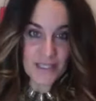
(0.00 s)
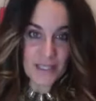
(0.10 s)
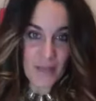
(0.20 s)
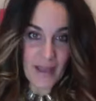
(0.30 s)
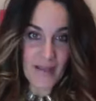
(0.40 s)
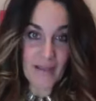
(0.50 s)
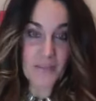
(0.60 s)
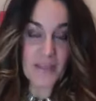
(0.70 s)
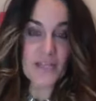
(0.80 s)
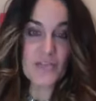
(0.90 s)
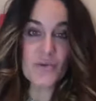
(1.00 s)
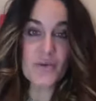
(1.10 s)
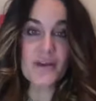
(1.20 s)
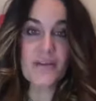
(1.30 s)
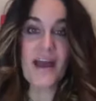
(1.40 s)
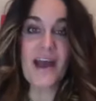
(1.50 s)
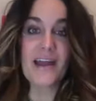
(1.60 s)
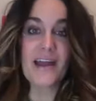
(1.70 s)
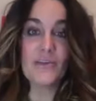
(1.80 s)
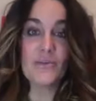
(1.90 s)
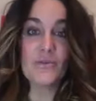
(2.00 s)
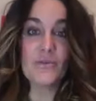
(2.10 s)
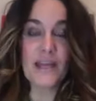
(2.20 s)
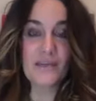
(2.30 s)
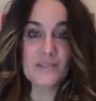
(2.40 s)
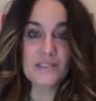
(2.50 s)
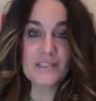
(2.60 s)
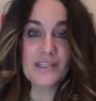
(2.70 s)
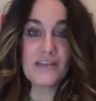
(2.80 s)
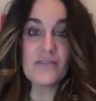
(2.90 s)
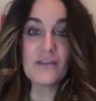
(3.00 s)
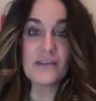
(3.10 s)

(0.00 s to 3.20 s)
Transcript: email and make sure that you can receive